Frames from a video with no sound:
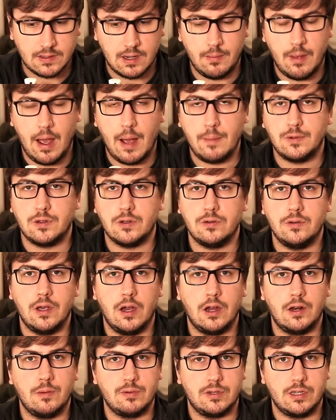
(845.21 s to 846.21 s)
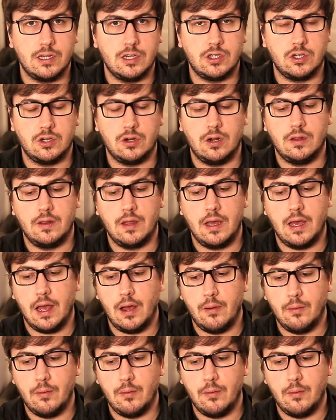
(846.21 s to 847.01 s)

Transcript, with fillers: I'm absolutely 100% sure on that.